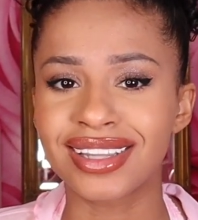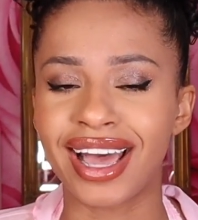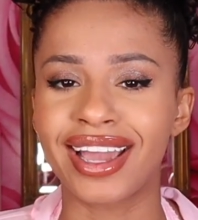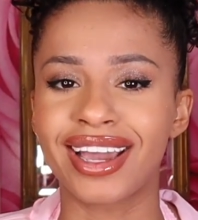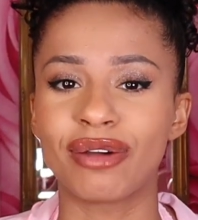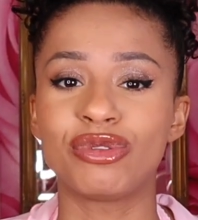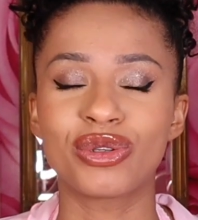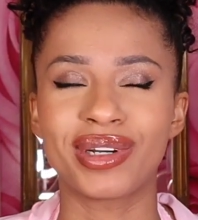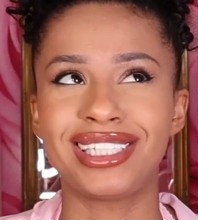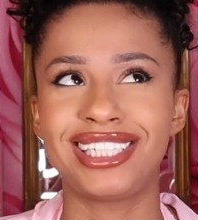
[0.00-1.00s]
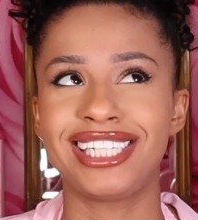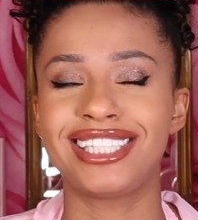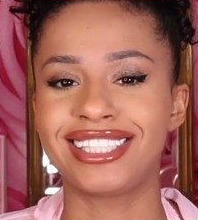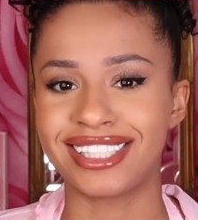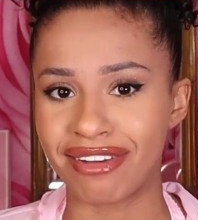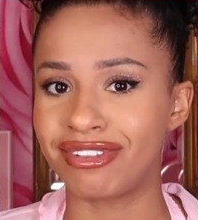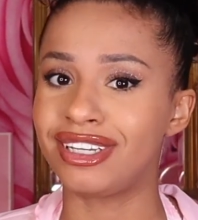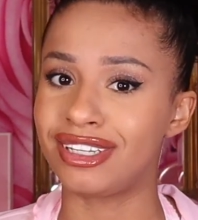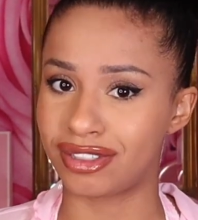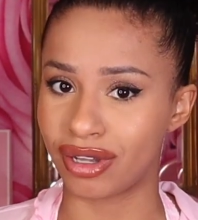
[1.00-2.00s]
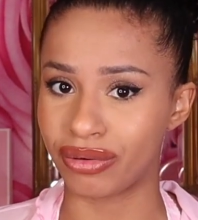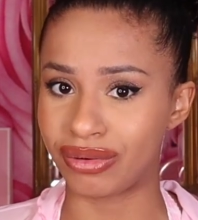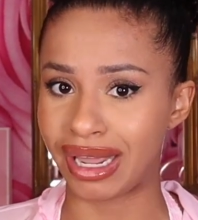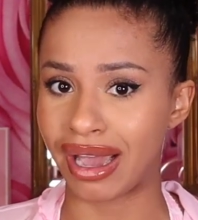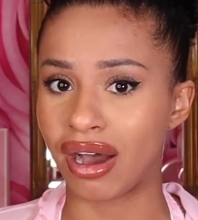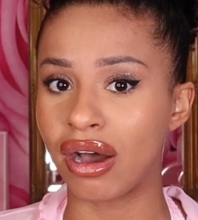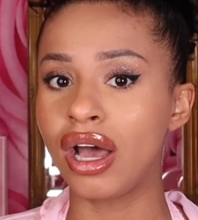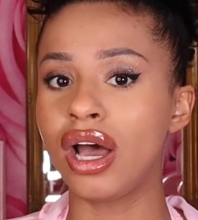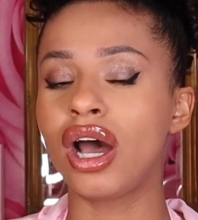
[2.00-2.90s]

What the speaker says: Like, I'm 27 years old now.